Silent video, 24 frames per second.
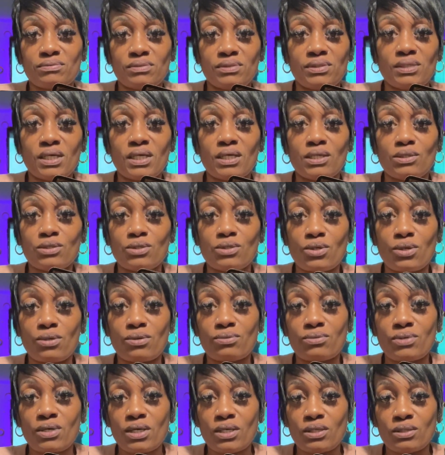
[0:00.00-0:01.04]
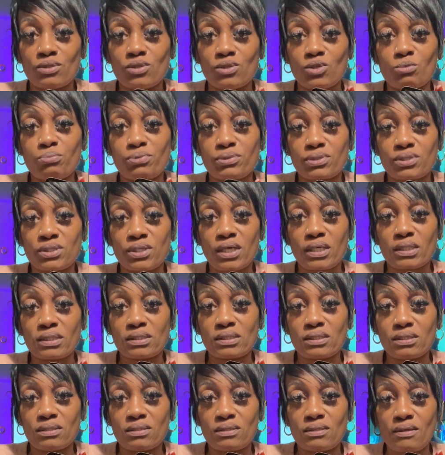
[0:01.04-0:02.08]
They know you're
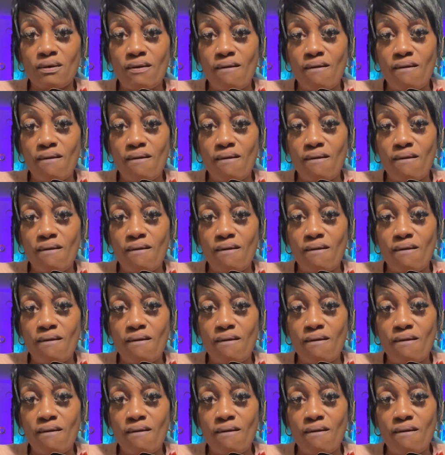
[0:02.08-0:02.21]
protected.